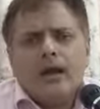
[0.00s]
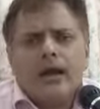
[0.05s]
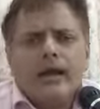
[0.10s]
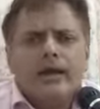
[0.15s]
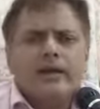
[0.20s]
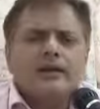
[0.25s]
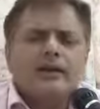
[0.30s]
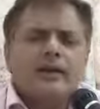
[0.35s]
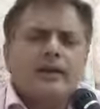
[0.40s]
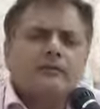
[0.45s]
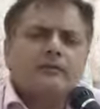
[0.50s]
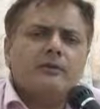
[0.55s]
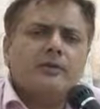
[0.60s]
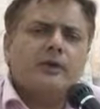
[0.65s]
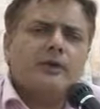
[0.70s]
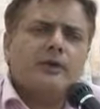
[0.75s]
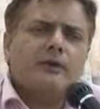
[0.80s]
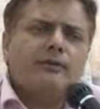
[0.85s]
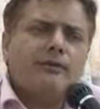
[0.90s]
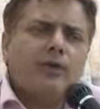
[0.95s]
And that
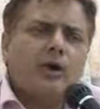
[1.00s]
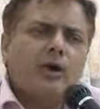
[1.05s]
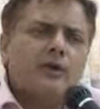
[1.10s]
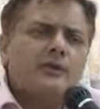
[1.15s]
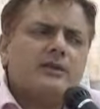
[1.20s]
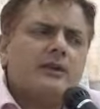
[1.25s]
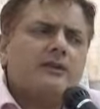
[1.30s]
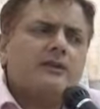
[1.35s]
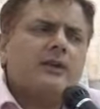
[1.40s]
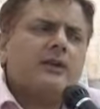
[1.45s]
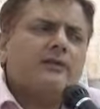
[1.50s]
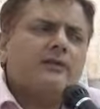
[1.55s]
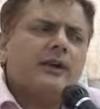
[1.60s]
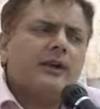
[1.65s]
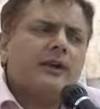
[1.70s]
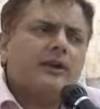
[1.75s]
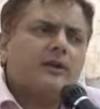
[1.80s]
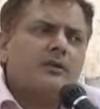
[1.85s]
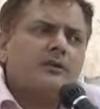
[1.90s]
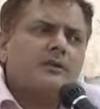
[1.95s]
will, if all
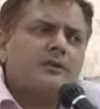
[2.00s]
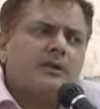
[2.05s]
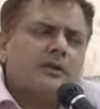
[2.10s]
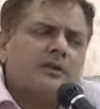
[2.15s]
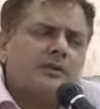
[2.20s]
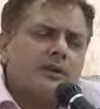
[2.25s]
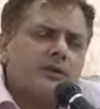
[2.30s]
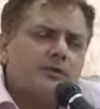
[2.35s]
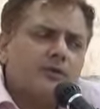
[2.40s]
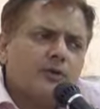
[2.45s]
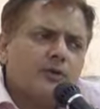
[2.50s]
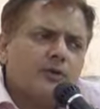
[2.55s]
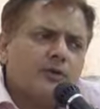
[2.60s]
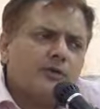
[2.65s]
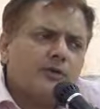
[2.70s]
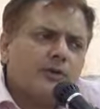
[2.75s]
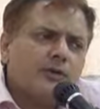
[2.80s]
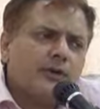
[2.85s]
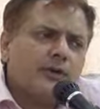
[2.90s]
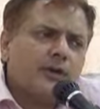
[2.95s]
75 crore citizen
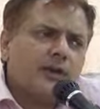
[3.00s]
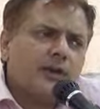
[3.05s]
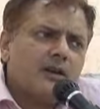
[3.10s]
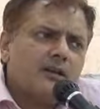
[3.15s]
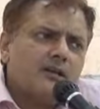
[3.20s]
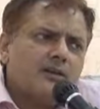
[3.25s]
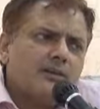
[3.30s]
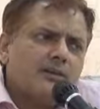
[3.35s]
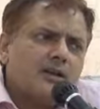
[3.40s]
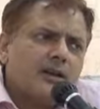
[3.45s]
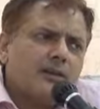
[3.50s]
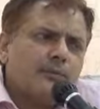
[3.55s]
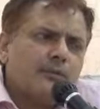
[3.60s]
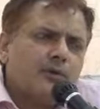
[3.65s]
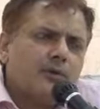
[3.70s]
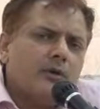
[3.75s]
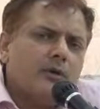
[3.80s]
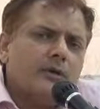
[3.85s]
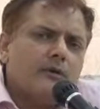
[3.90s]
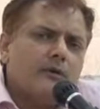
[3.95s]
voters of India register
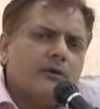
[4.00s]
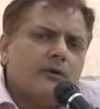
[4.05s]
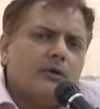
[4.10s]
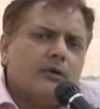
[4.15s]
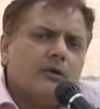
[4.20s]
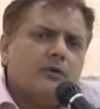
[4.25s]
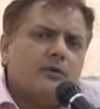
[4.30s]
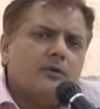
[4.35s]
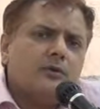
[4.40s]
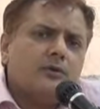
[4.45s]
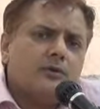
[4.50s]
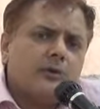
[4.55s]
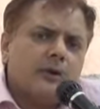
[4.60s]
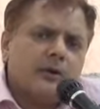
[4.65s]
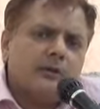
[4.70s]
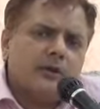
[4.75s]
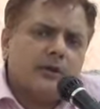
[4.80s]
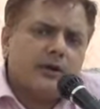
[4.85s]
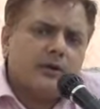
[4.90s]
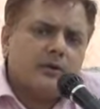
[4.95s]
approval, it will cost
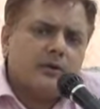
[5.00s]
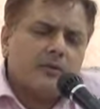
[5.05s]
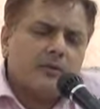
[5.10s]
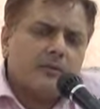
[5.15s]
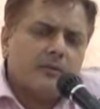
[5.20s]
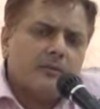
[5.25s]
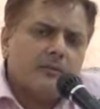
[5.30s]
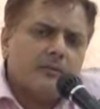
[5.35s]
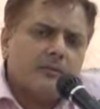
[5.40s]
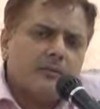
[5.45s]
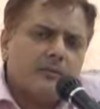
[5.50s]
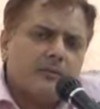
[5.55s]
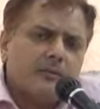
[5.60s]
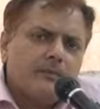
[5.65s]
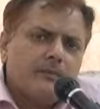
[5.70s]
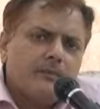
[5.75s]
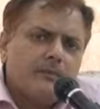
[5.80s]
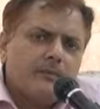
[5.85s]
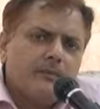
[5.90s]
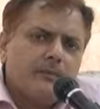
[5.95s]
225 crore.
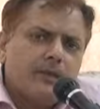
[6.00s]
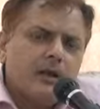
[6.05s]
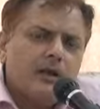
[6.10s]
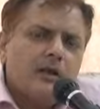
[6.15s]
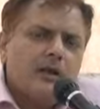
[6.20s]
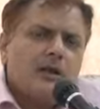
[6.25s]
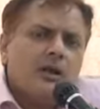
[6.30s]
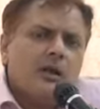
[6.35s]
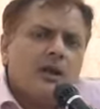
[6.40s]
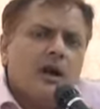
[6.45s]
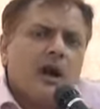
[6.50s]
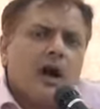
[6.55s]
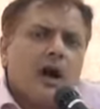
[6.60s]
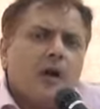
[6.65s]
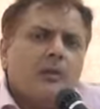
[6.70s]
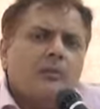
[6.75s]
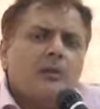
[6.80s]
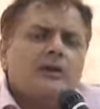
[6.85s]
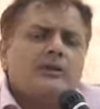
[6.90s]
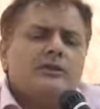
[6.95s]

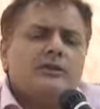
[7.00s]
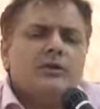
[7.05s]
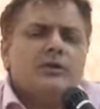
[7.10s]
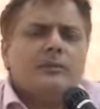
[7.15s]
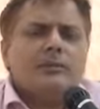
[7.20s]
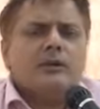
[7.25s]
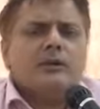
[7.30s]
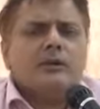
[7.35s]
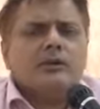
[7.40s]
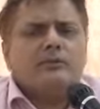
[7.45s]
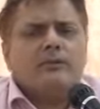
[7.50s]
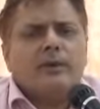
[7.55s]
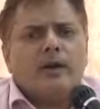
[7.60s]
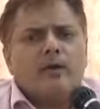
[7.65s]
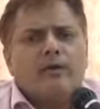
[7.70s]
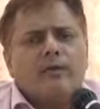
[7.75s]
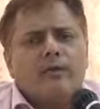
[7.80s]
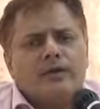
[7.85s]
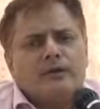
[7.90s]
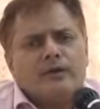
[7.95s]
How much rupee was
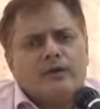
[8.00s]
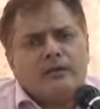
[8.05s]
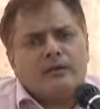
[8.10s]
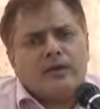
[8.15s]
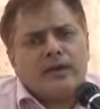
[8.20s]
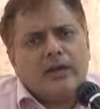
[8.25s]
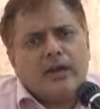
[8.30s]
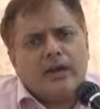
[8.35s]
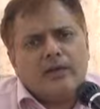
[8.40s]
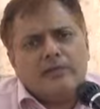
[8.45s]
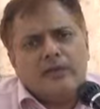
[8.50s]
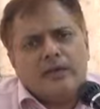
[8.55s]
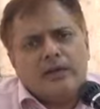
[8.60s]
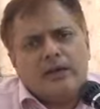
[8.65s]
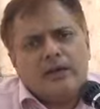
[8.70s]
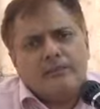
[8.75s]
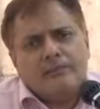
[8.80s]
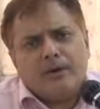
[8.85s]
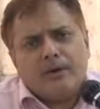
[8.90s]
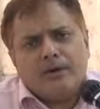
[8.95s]
manufactured by
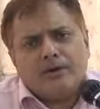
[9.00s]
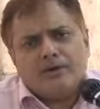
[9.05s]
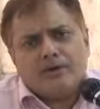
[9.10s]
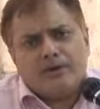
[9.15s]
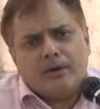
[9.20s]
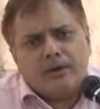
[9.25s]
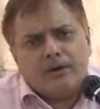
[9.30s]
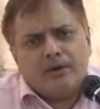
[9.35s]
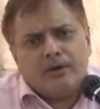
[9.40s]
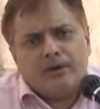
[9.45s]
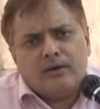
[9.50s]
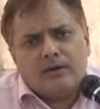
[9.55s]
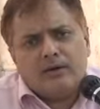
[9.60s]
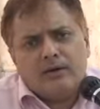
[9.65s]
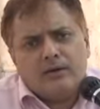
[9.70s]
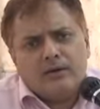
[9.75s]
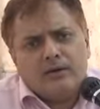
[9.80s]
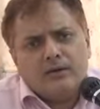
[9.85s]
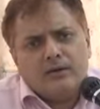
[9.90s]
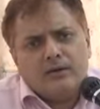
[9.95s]
RBI in past 1 year?